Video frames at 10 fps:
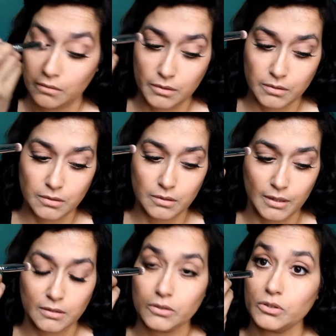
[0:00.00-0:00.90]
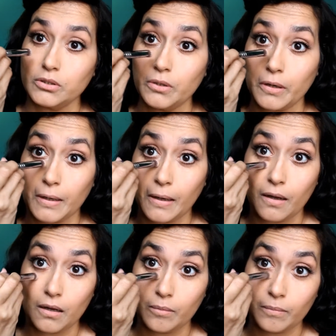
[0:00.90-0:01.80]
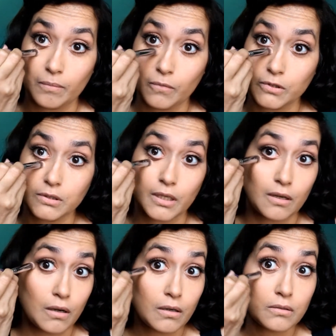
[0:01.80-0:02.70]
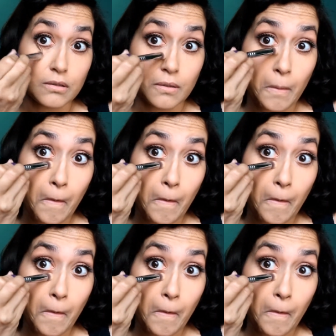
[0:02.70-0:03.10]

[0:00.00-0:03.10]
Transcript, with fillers: this is not such a dark um what's that called